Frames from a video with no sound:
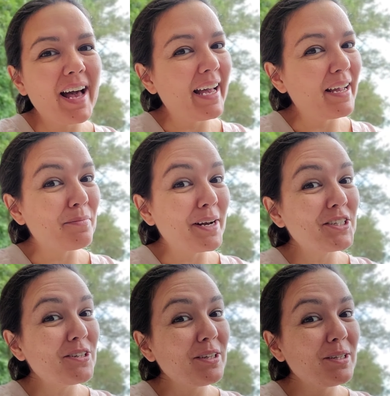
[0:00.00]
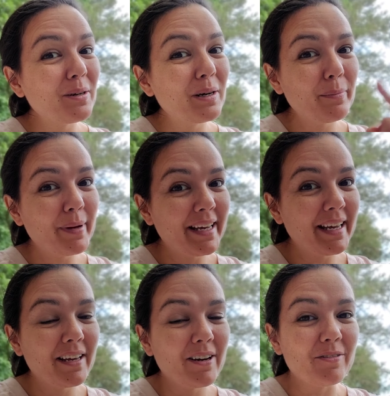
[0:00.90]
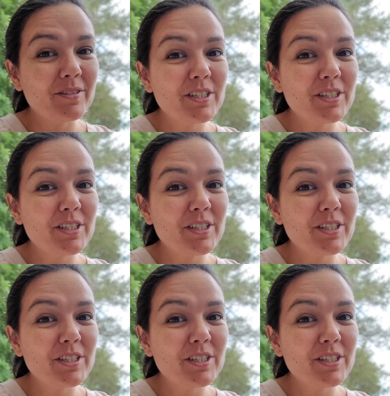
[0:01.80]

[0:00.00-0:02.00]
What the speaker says: I am Rachel, your baking coach.